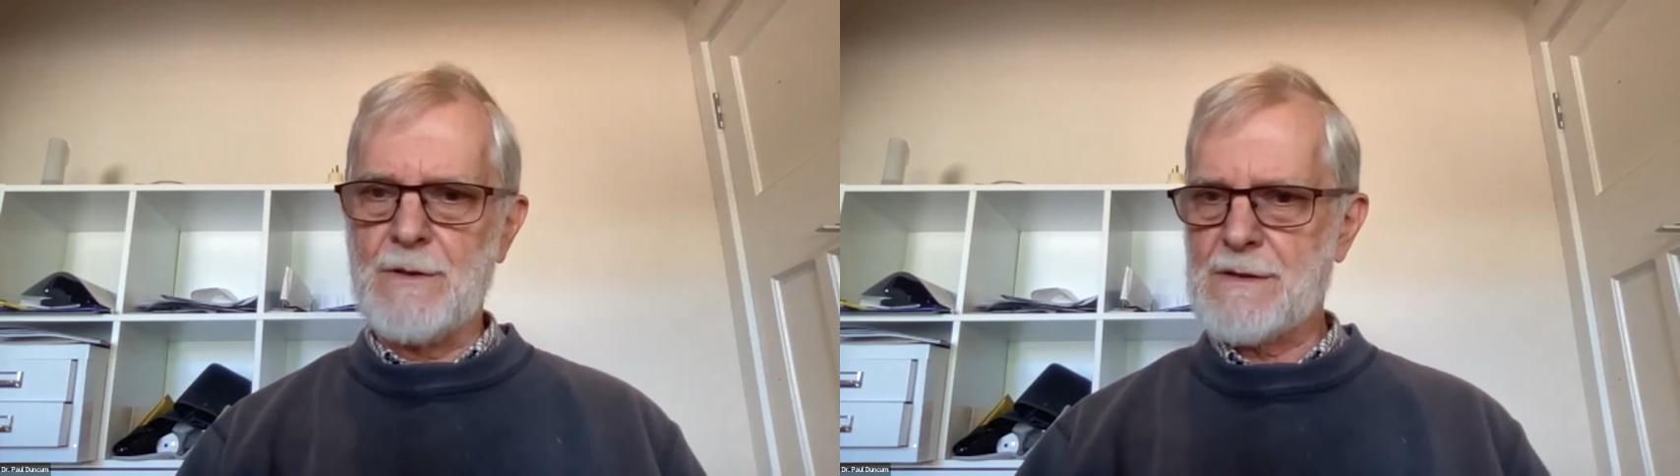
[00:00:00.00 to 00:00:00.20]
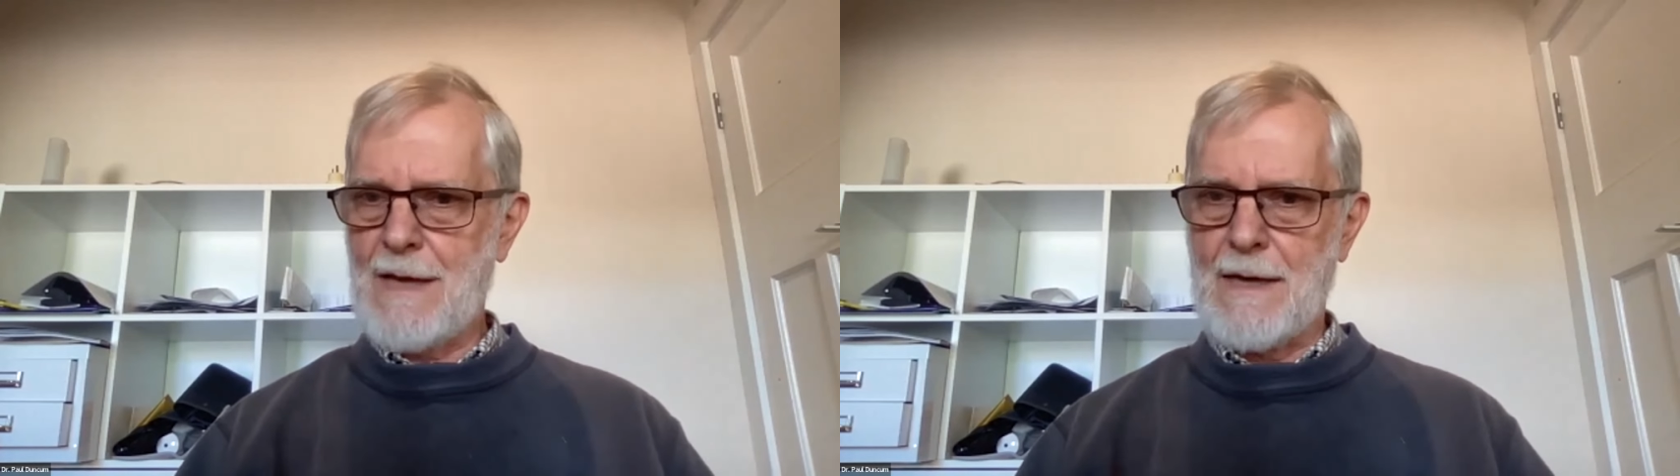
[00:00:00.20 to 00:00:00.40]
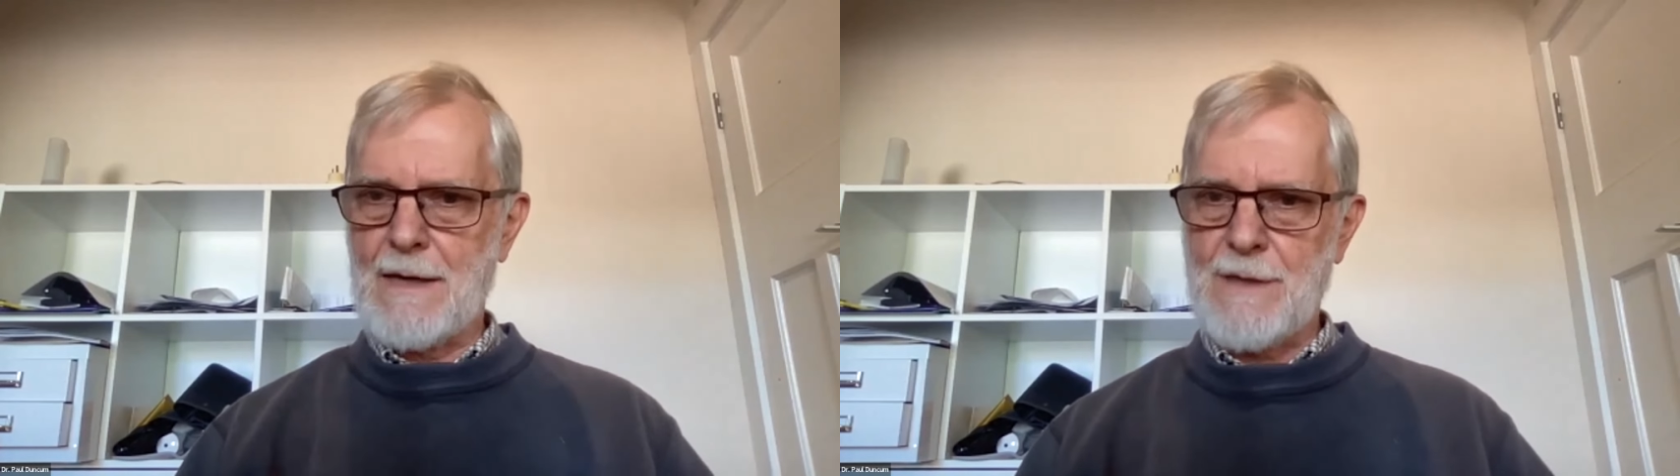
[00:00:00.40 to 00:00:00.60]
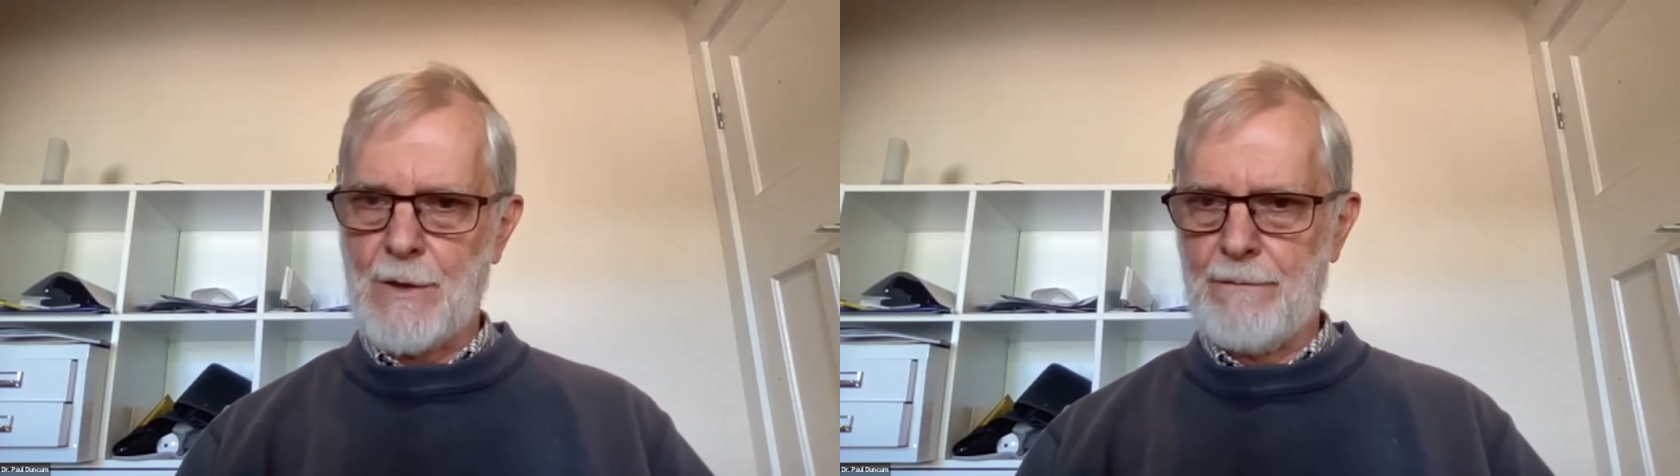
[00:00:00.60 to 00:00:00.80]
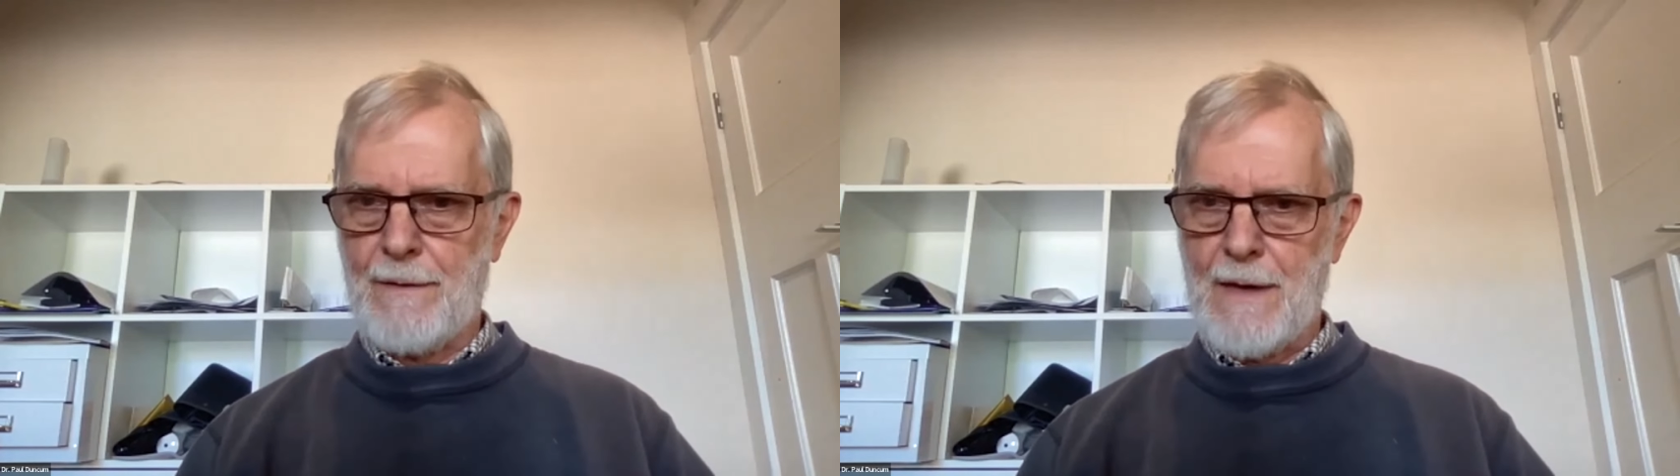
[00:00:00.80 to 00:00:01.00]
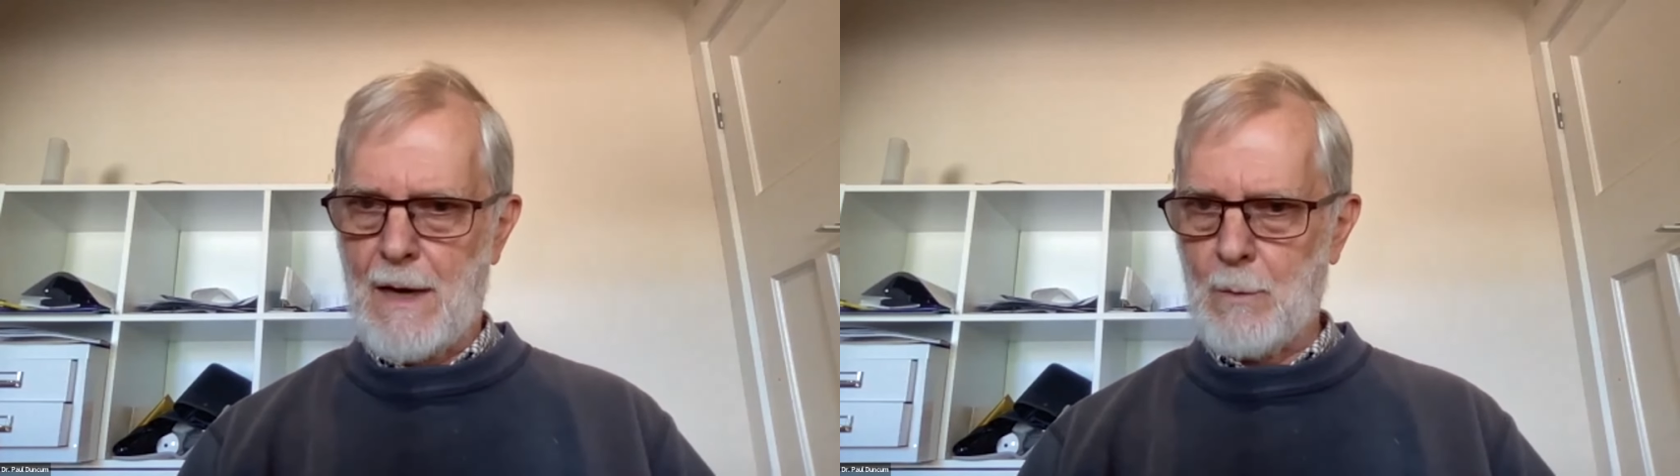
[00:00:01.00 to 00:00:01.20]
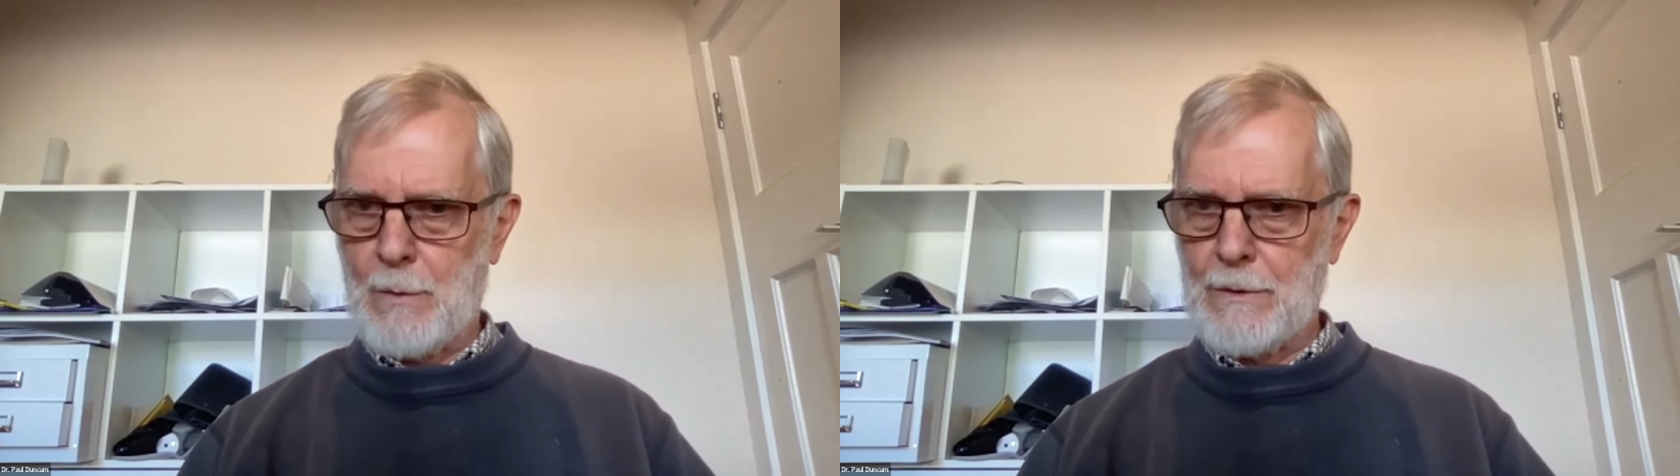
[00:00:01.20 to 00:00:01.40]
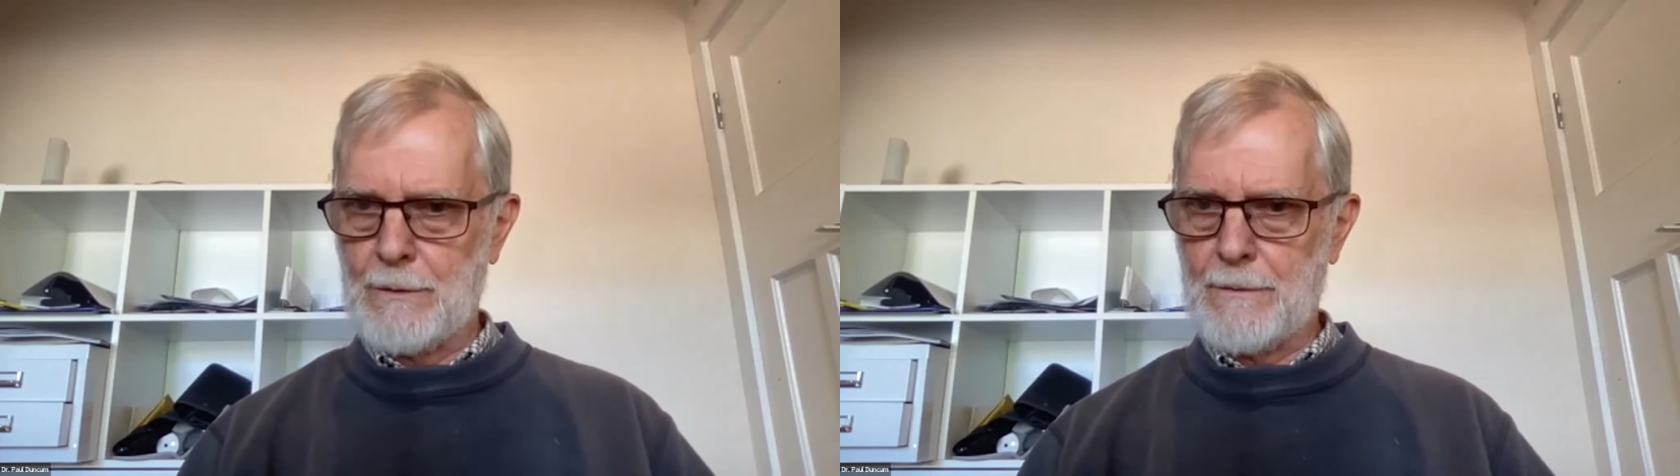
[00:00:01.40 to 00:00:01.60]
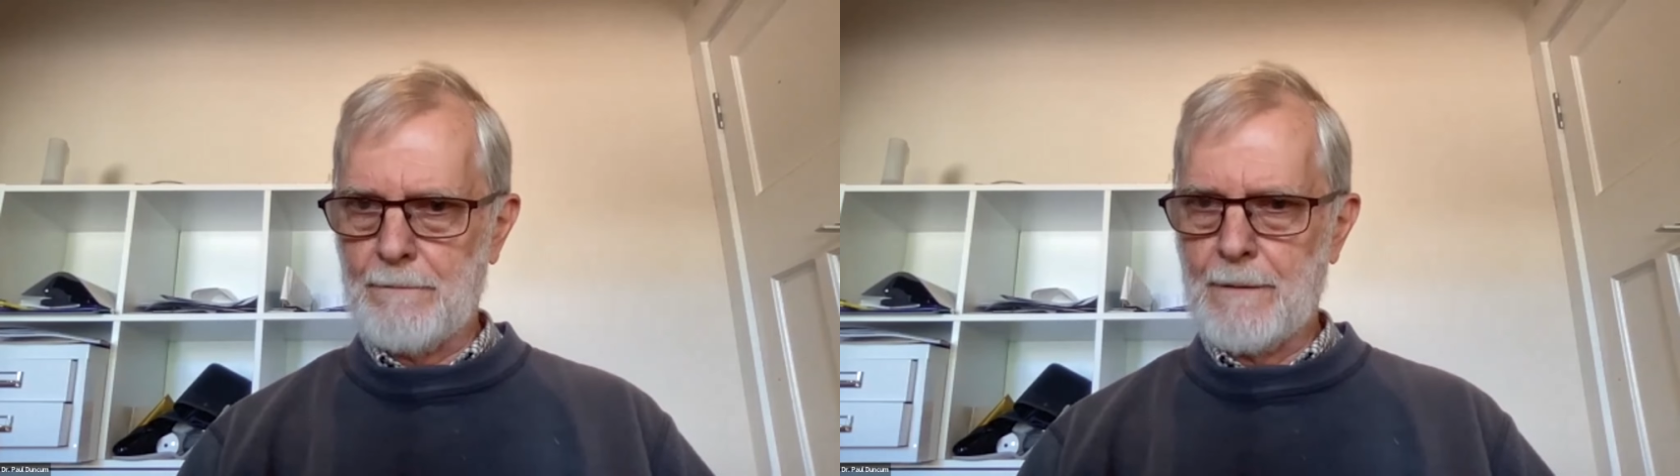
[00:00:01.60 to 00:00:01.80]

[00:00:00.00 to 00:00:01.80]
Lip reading: just takes over the art world,